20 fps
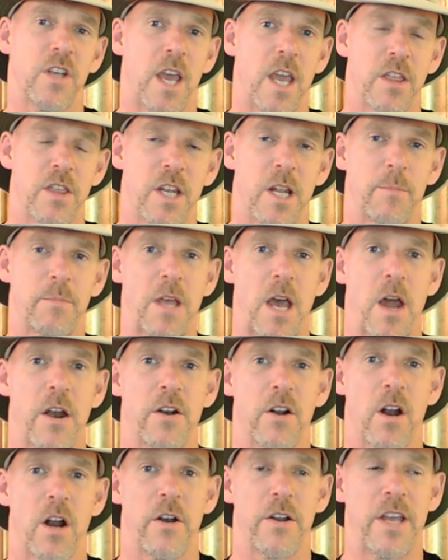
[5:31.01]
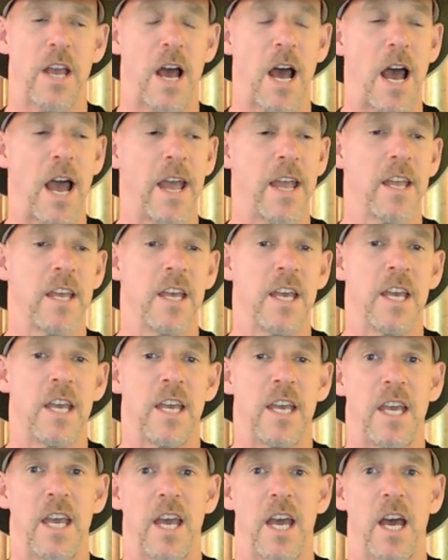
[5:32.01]
I ended up down at REI,
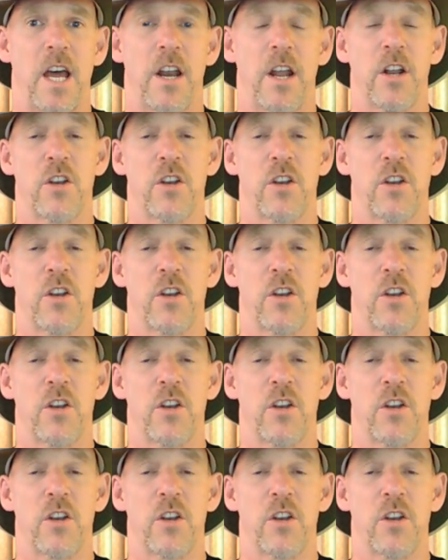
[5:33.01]
and